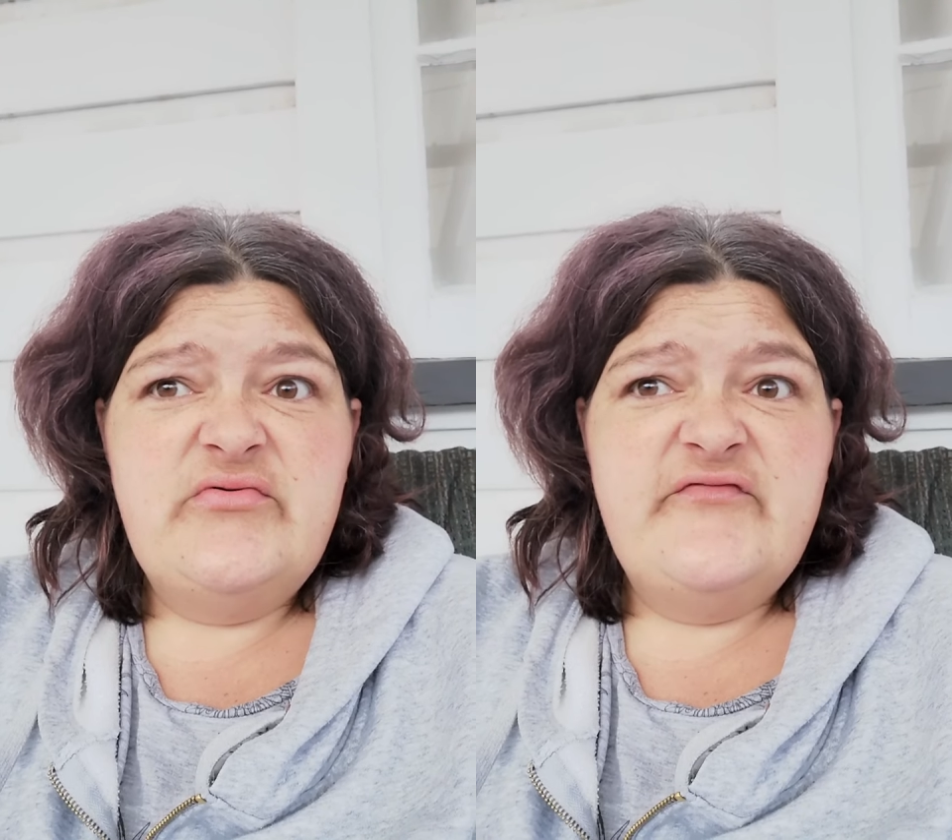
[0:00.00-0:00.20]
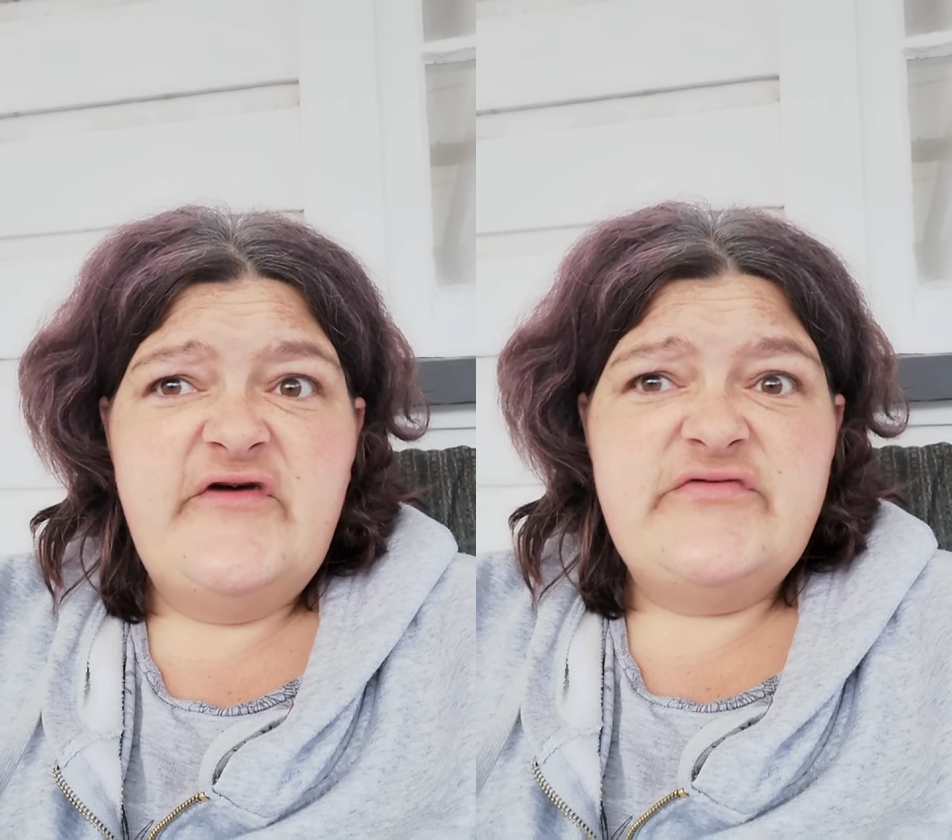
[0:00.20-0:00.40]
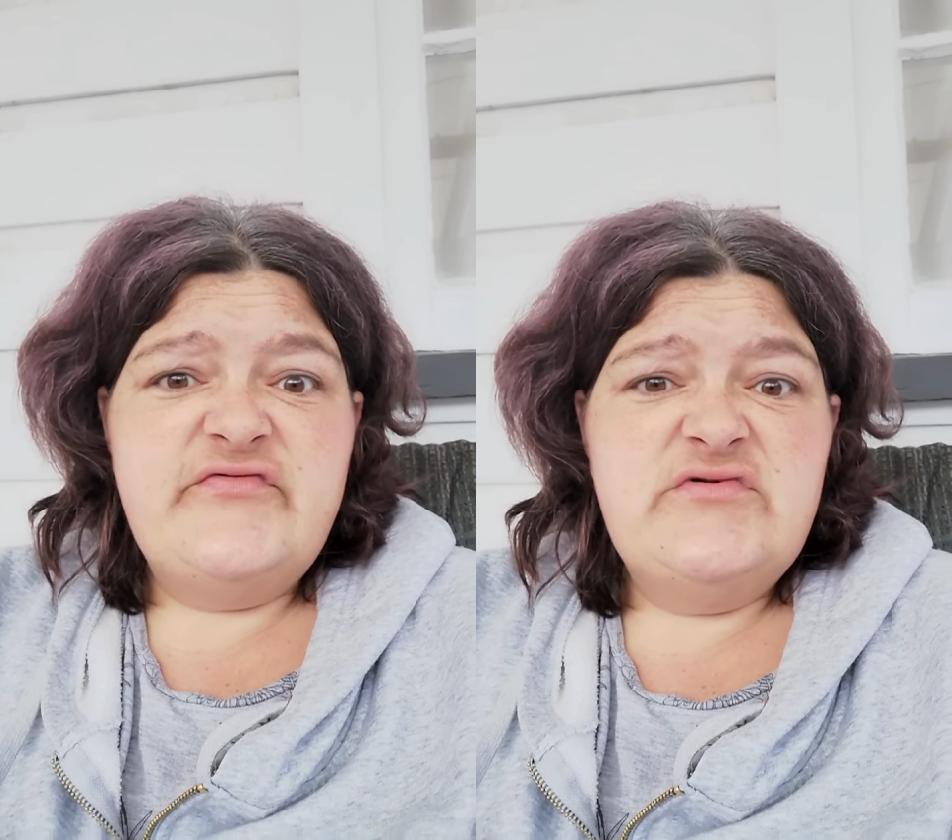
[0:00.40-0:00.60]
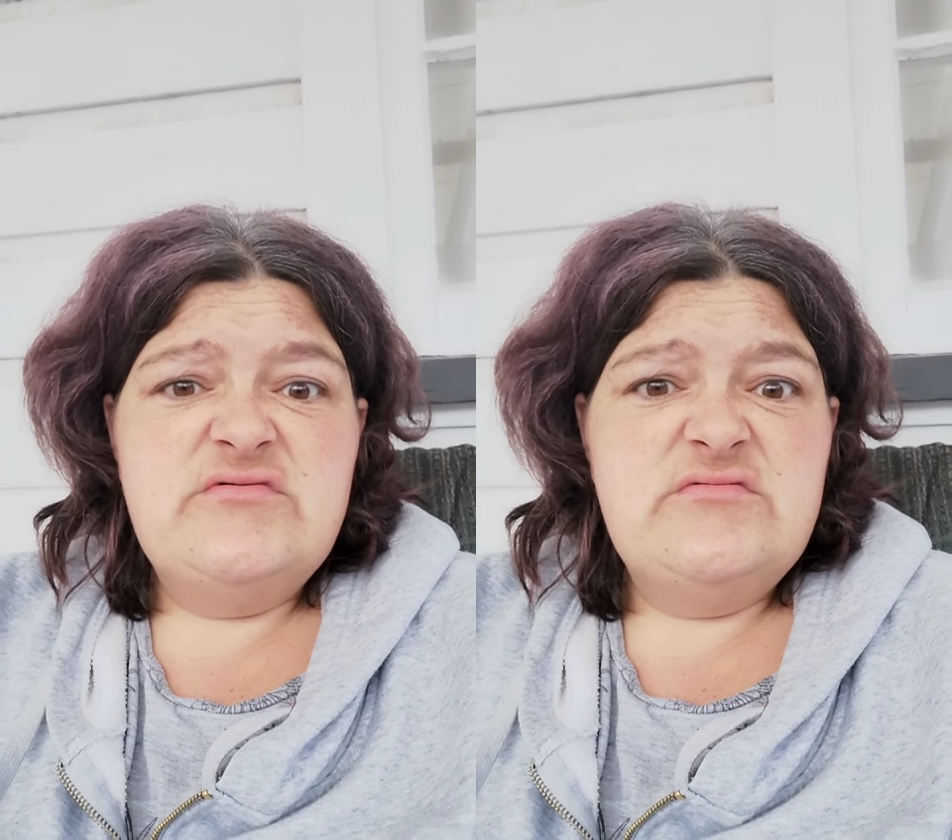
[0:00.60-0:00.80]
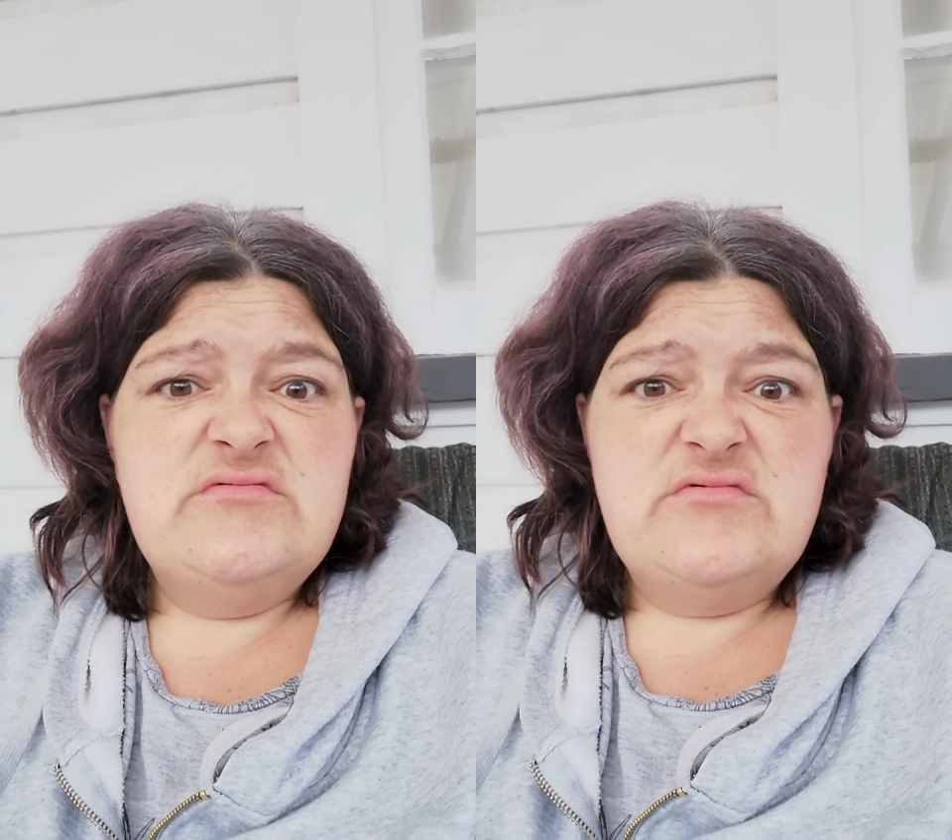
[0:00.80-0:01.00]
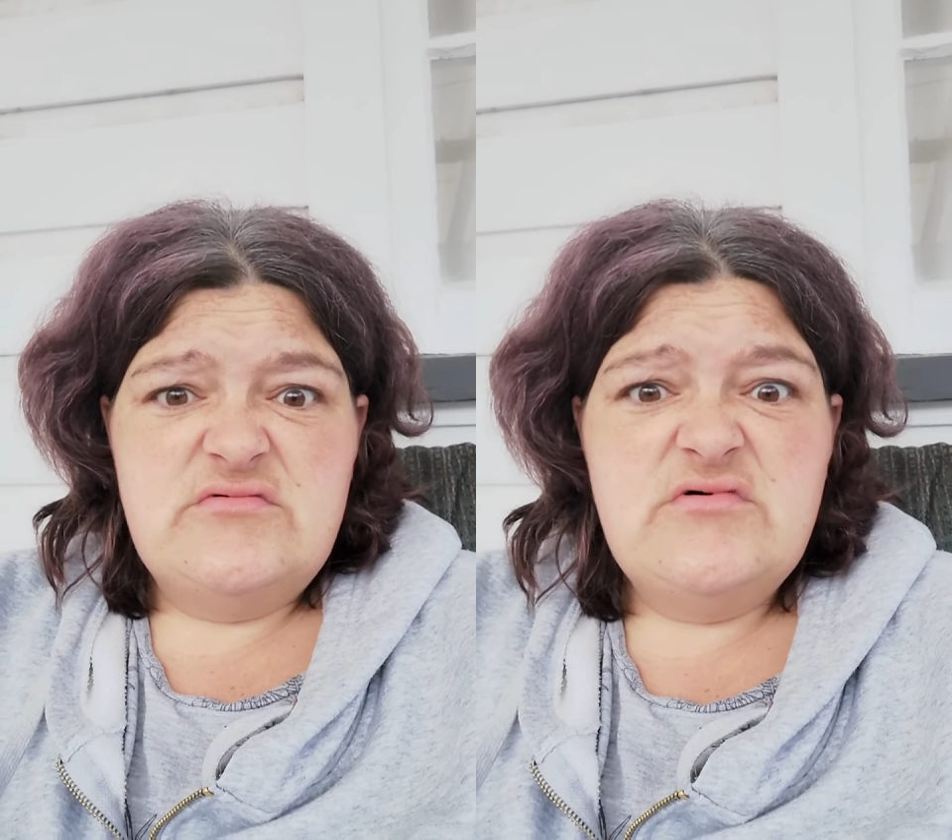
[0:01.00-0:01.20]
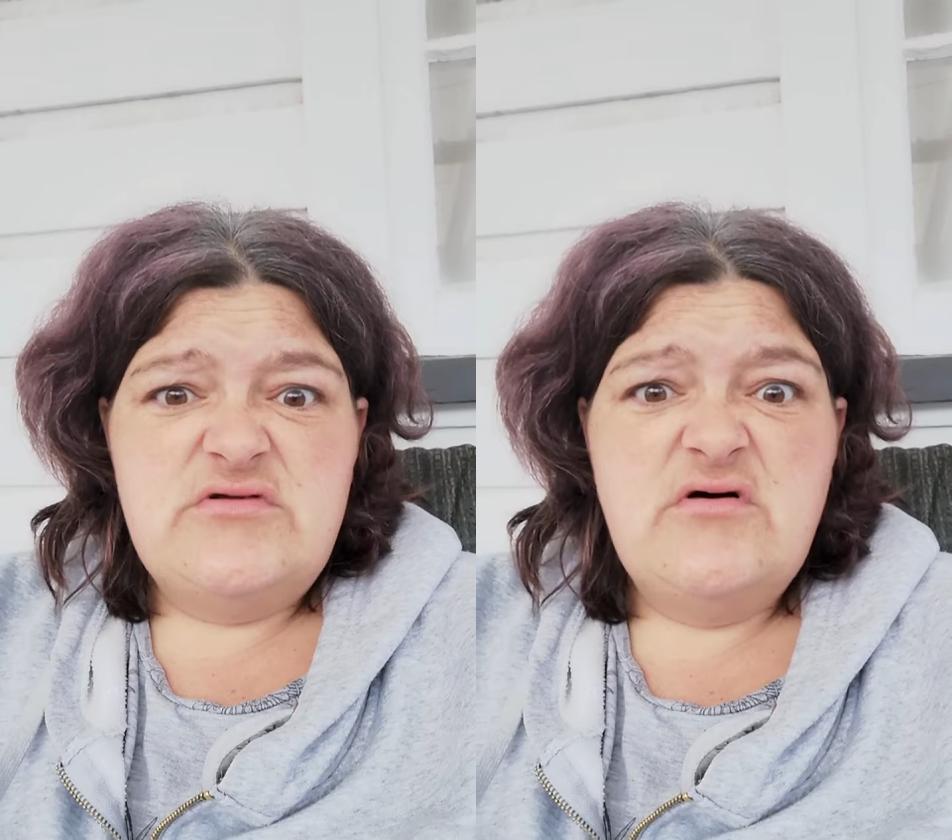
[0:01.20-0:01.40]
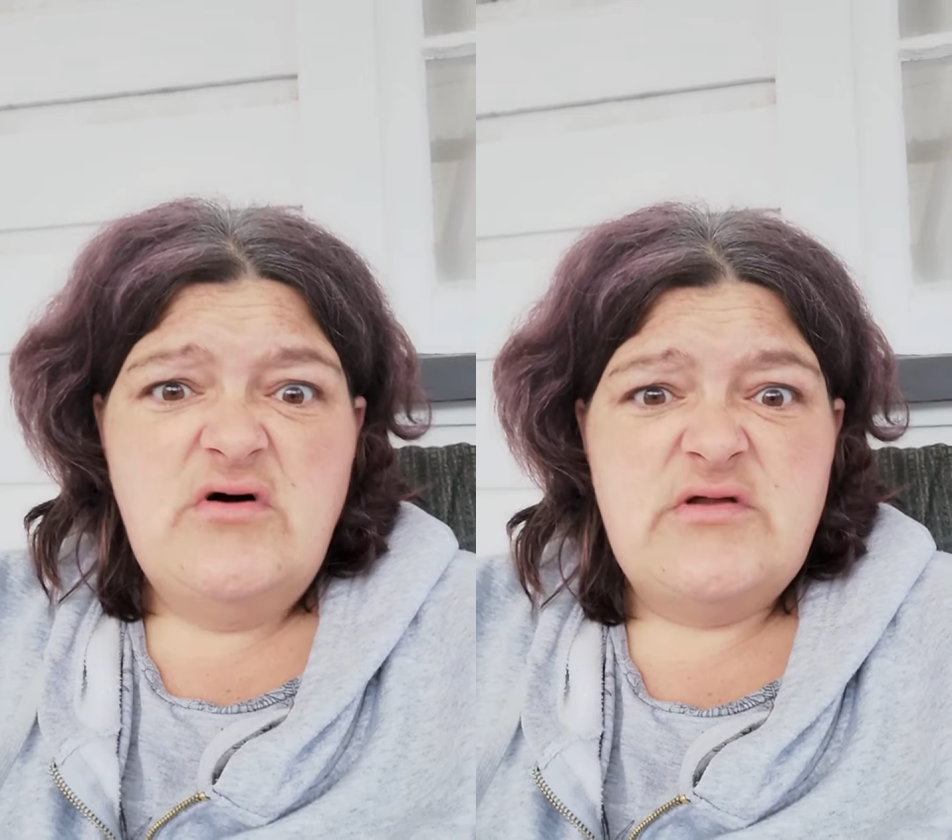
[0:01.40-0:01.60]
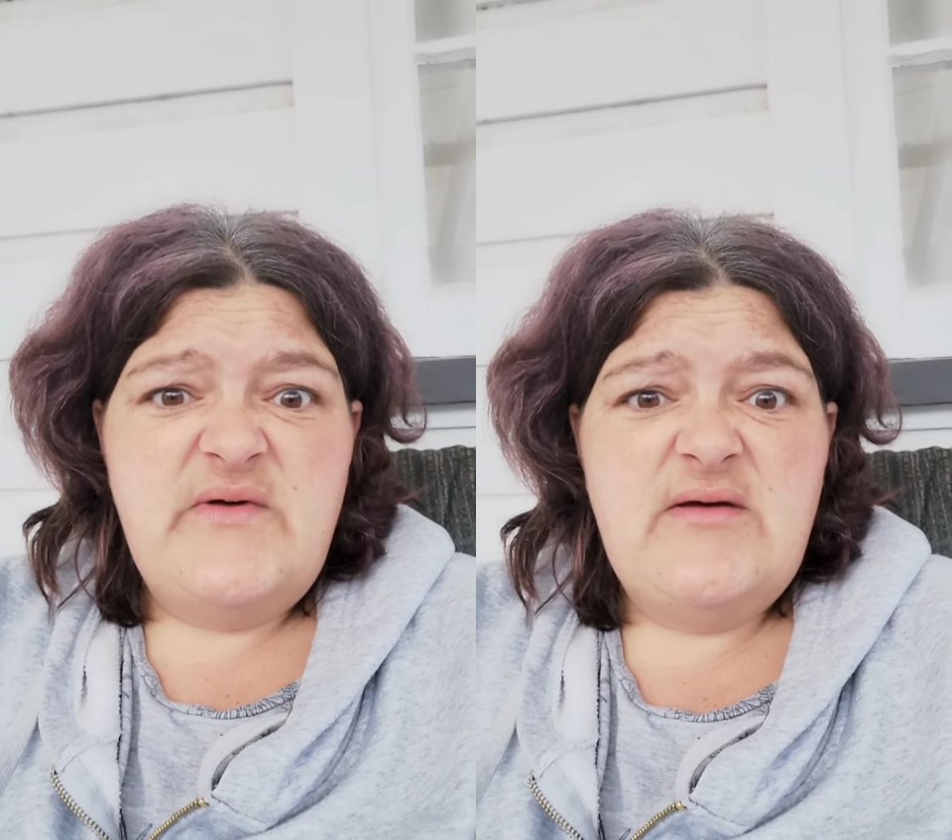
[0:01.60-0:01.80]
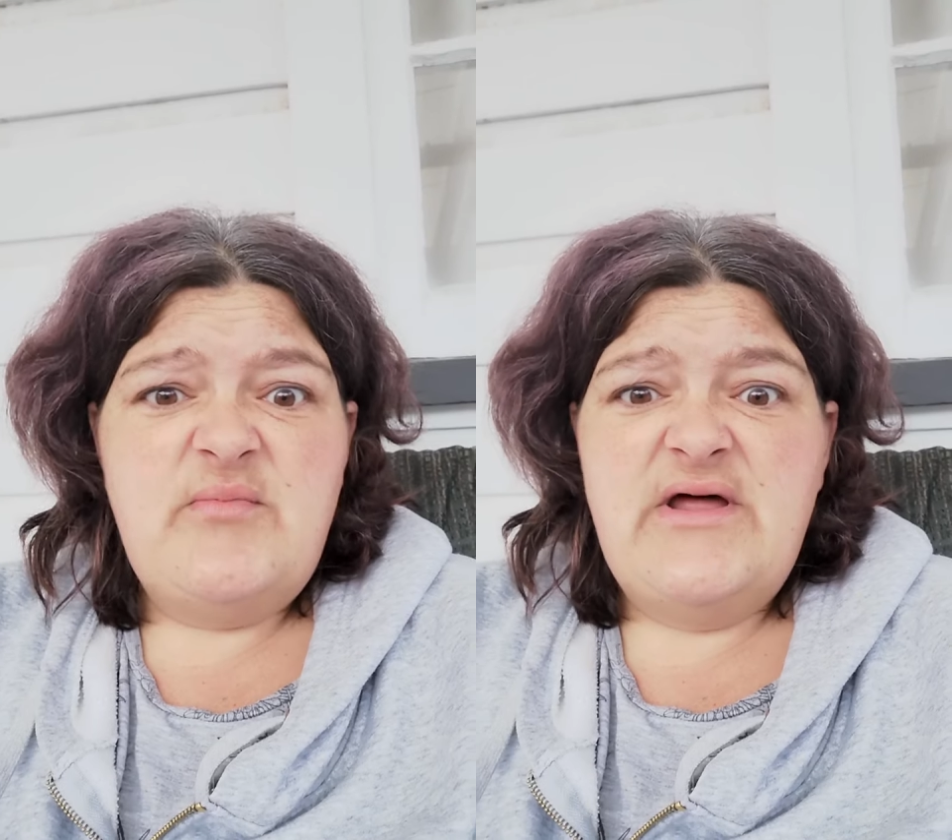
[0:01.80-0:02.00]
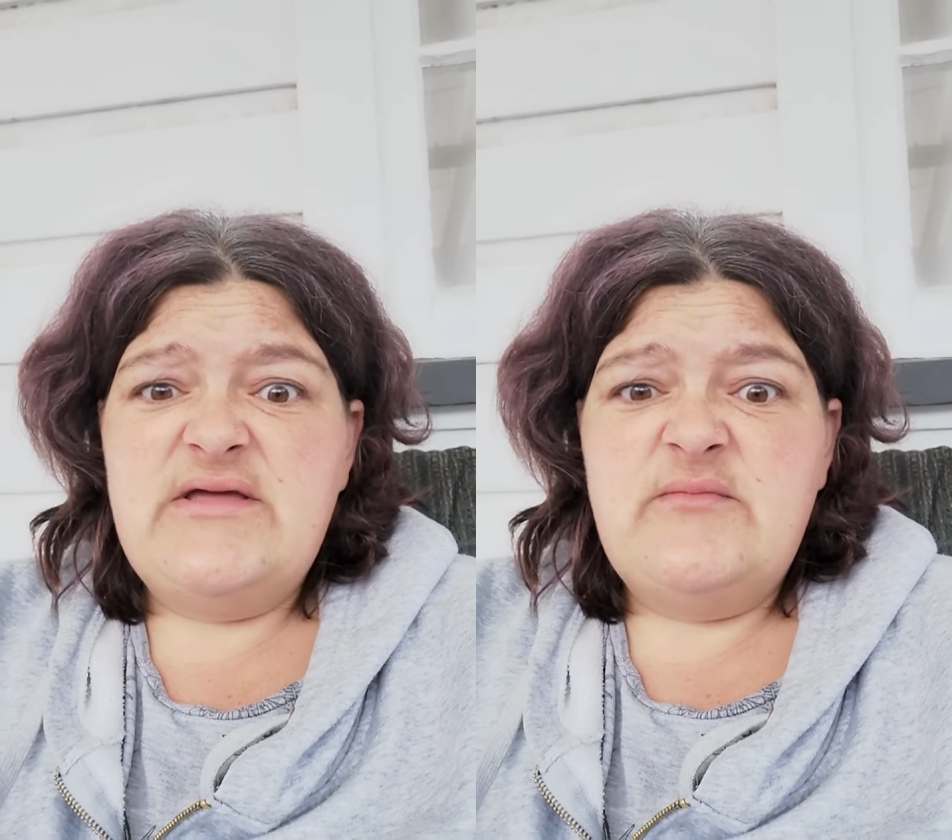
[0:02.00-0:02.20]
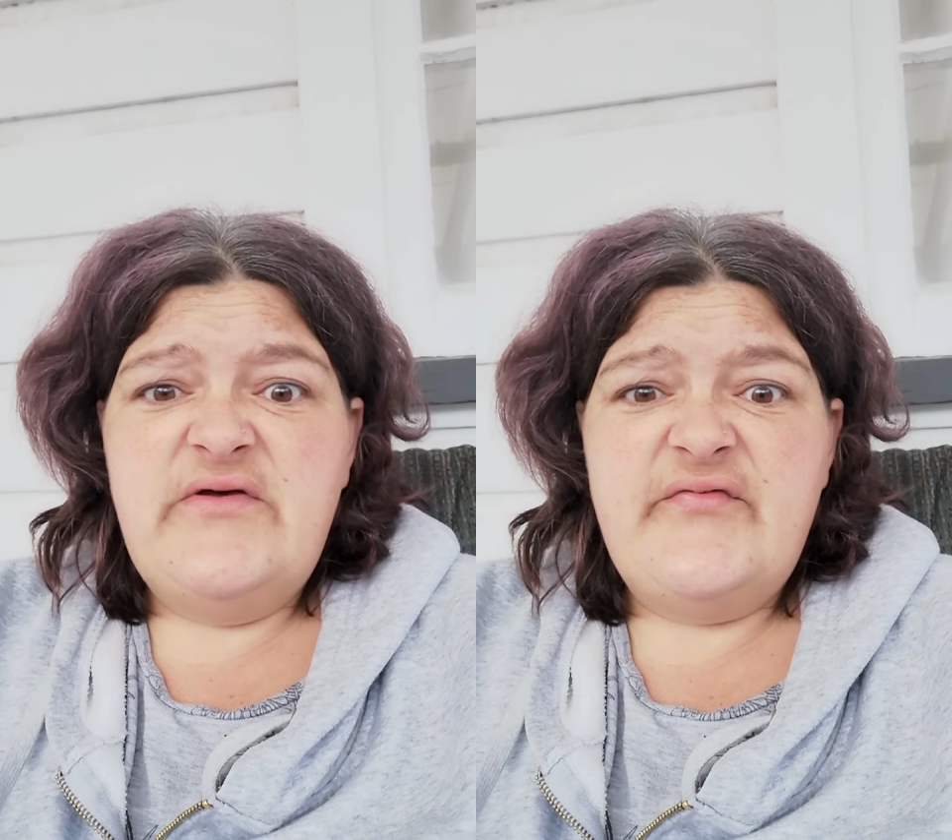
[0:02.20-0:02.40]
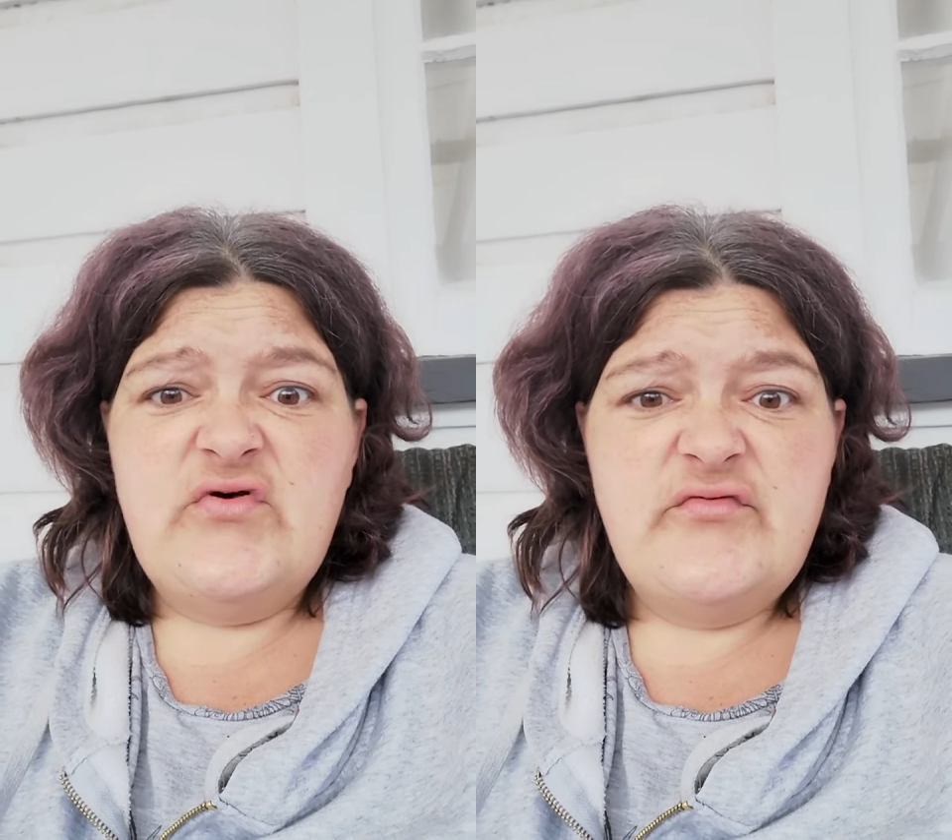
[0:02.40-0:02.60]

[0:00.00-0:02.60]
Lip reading: In fact, I know I'd be a bloody mess.